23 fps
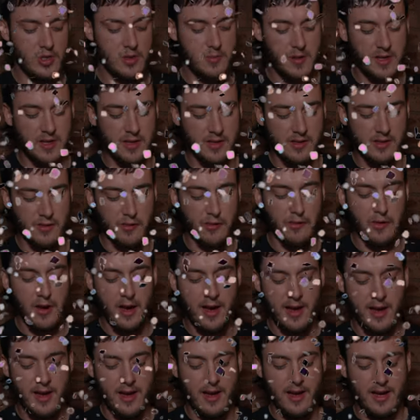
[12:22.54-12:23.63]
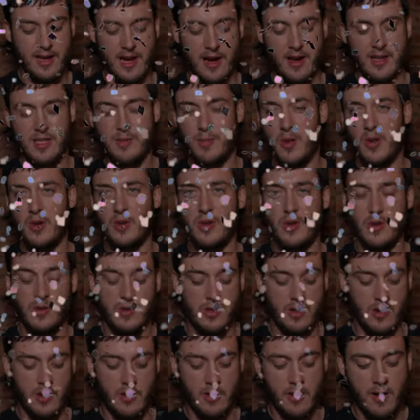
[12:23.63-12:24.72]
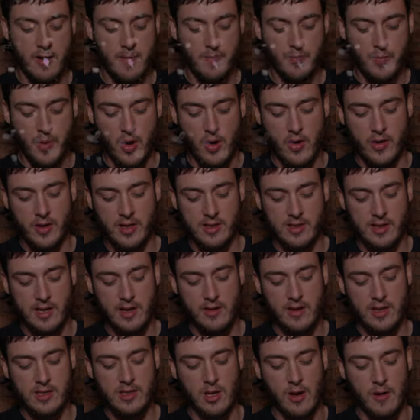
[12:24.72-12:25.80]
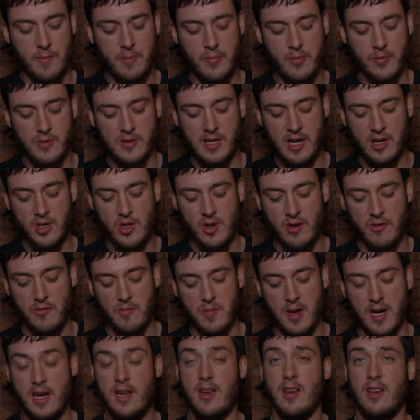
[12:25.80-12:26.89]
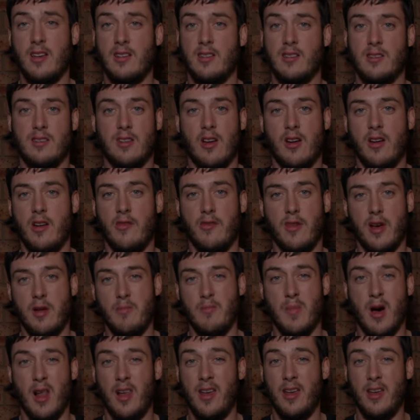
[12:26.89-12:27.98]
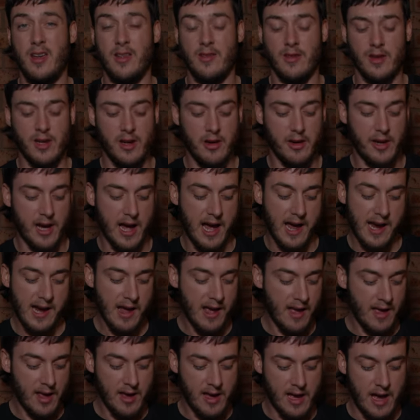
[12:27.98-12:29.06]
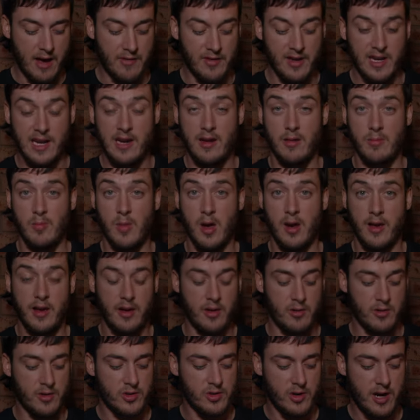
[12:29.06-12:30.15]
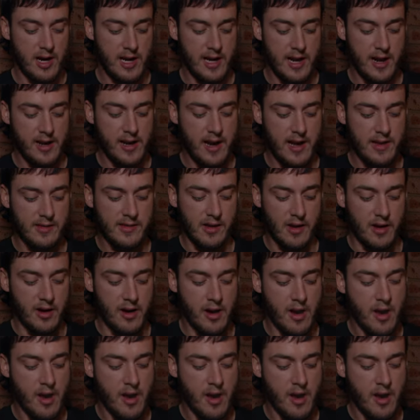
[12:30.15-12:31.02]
just because of, yeah, I spoke too soon. But honestly, this top section of meat is kind of like mullet in the U K. Haven't eaten mullet in Australia yet, so